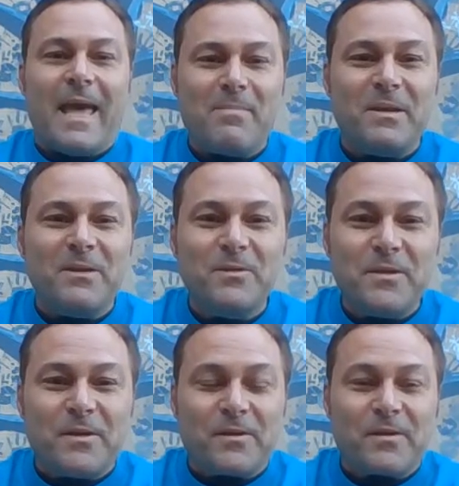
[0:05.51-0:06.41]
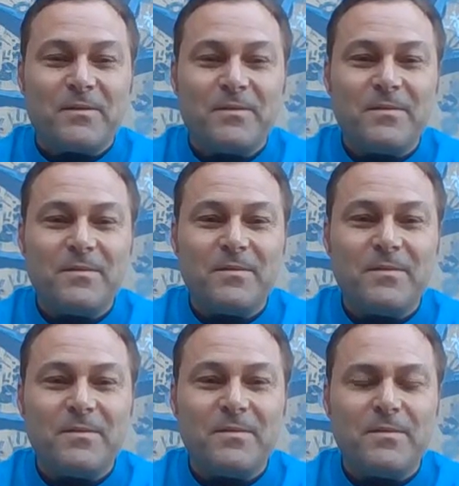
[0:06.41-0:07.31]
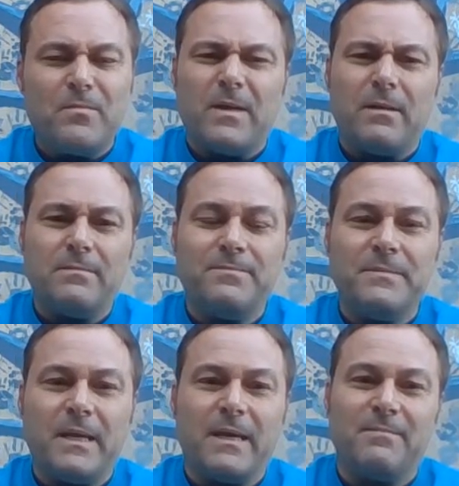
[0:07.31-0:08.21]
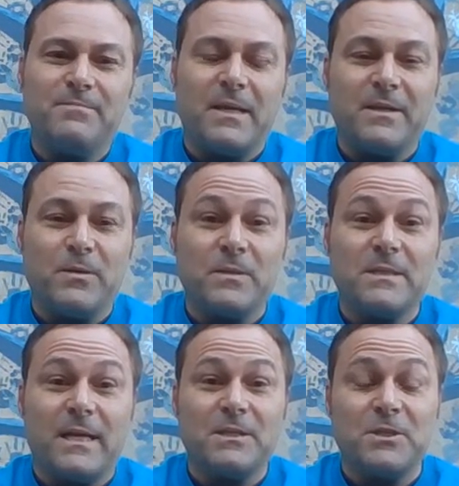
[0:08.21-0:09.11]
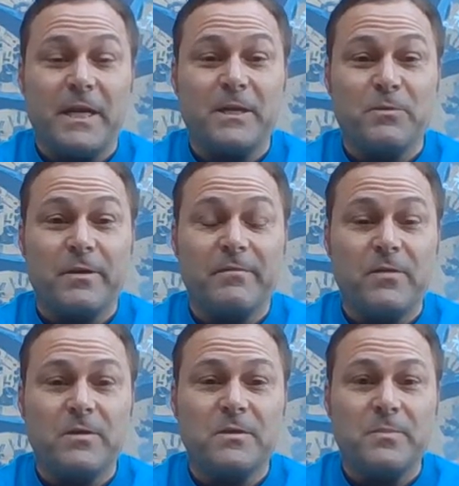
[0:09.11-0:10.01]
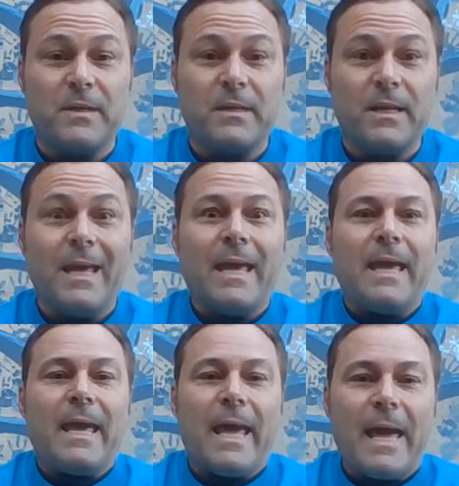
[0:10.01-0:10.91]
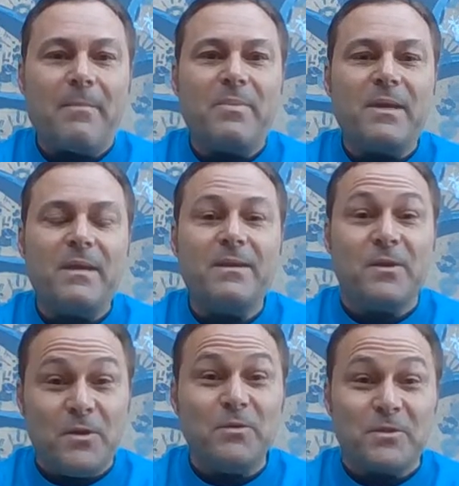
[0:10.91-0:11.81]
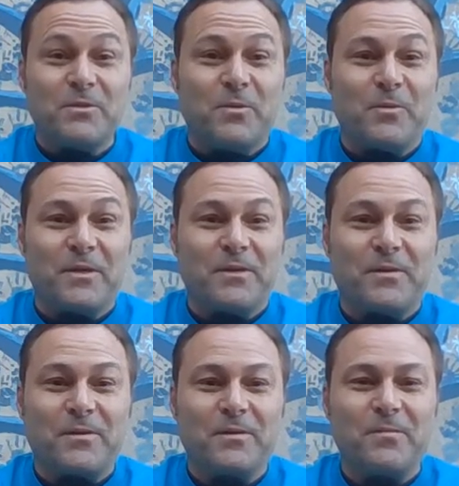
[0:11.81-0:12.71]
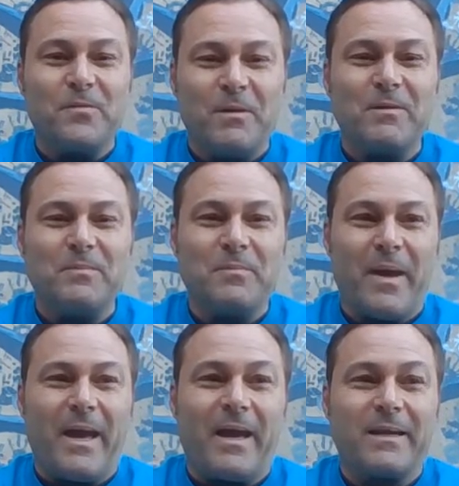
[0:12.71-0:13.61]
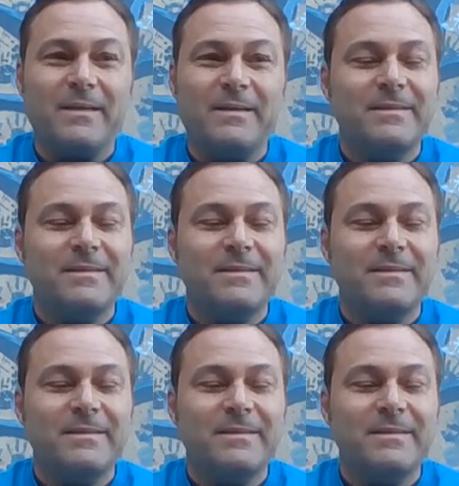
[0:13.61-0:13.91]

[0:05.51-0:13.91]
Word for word: Happy New Year! Well, yeah, I know it's not January 1st, but Happy New School Year! Welcome back.